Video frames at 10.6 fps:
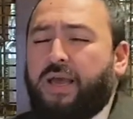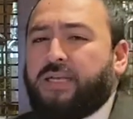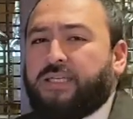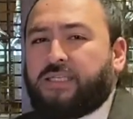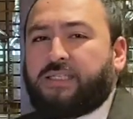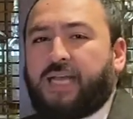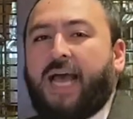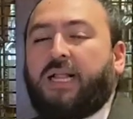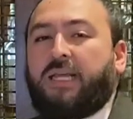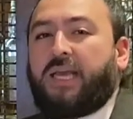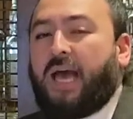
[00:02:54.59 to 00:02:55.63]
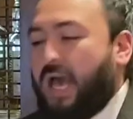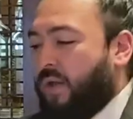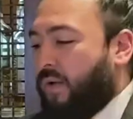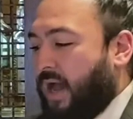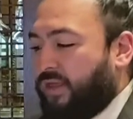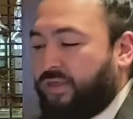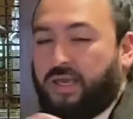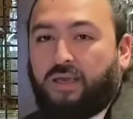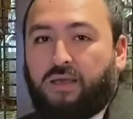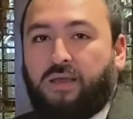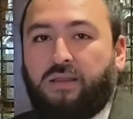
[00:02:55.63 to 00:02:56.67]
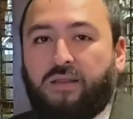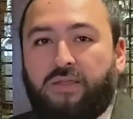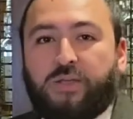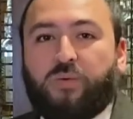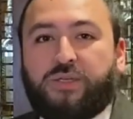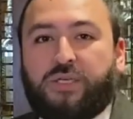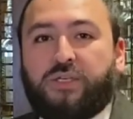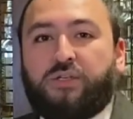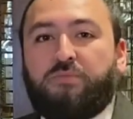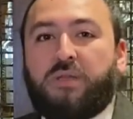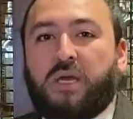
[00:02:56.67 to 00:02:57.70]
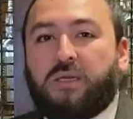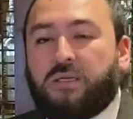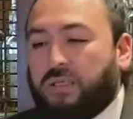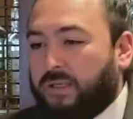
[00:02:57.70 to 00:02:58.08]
is exactly how I think that this whisky should be done.